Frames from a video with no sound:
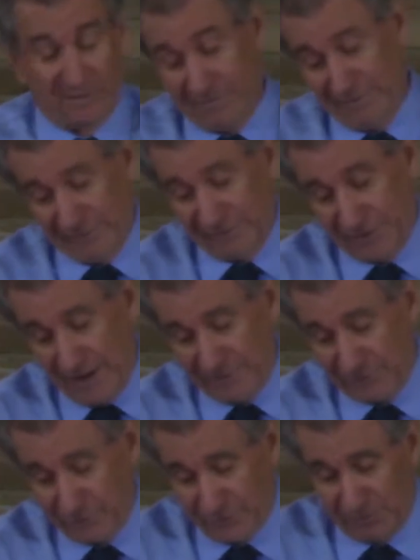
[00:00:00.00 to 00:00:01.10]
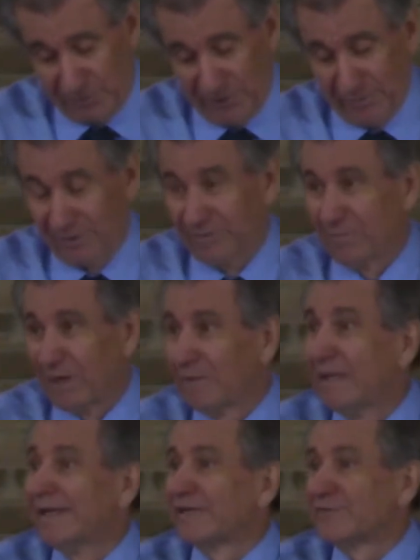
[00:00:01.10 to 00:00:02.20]
If it's not the shortest parable in the Bible,
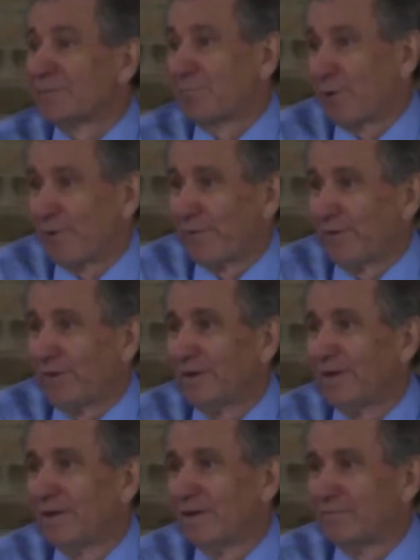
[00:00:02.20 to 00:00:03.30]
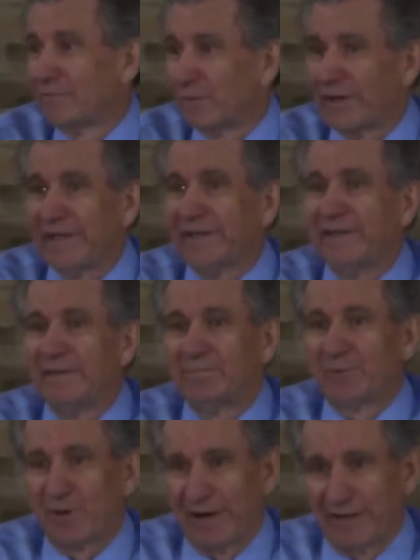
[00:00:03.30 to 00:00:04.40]
it's the pearl of great
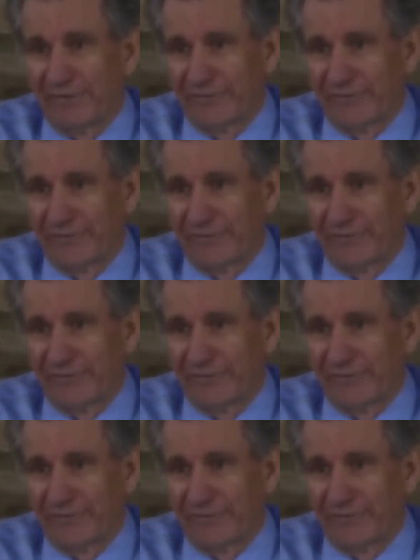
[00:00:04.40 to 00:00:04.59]
price.